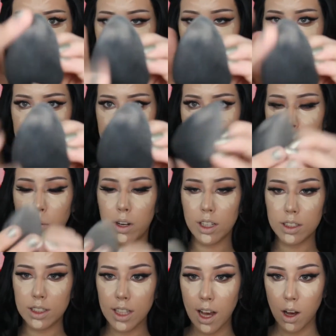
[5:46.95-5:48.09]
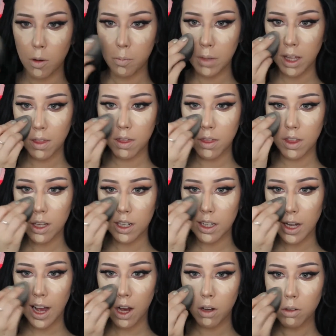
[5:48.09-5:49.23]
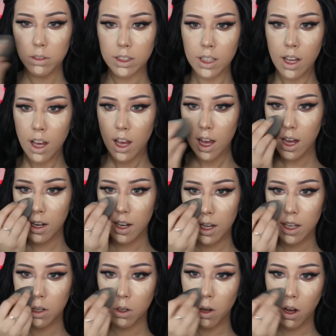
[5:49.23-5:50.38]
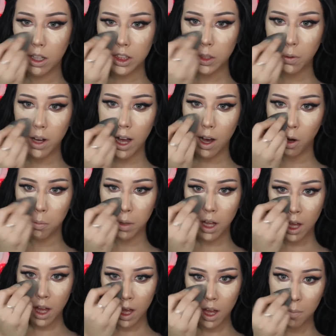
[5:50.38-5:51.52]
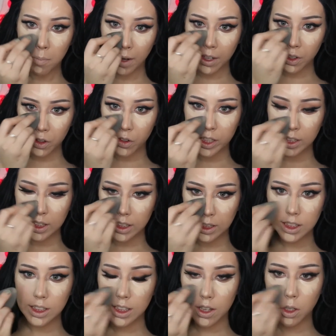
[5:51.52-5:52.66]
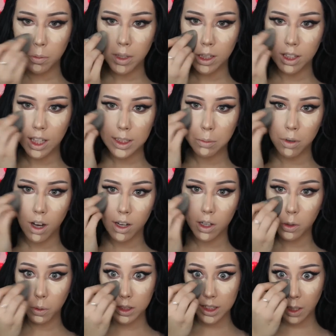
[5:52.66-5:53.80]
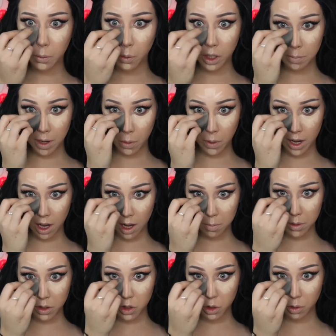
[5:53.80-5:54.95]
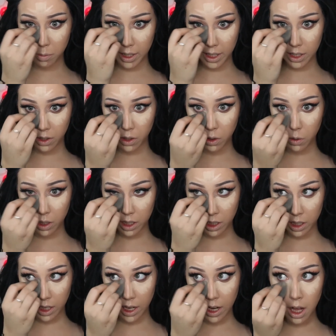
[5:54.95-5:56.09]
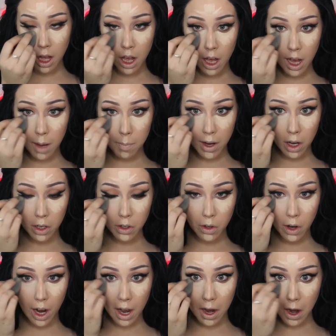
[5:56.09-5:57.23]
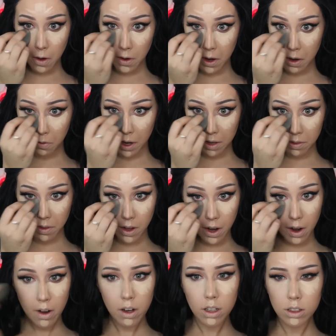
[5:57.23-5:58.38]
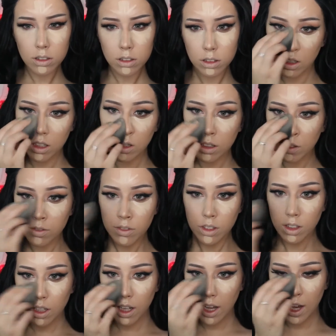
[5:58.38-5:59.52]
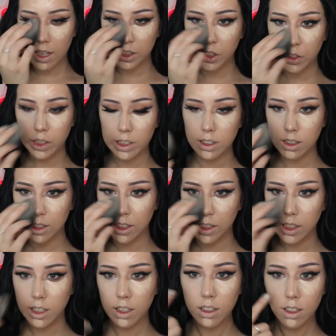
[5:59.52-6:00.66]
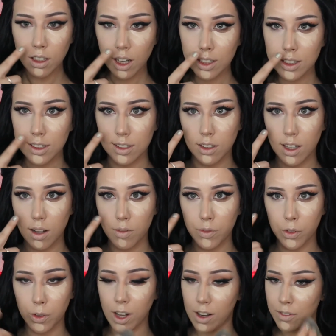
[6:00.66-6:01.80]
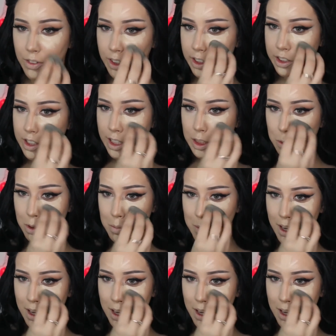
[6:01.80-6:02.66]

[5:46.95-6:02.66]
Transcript: I want it to help me thin it out, and it'll also help my creases. There'll be less product once I work my way up to my inner corner and my under eye area right there. As you can see, I still have full coverage. That's what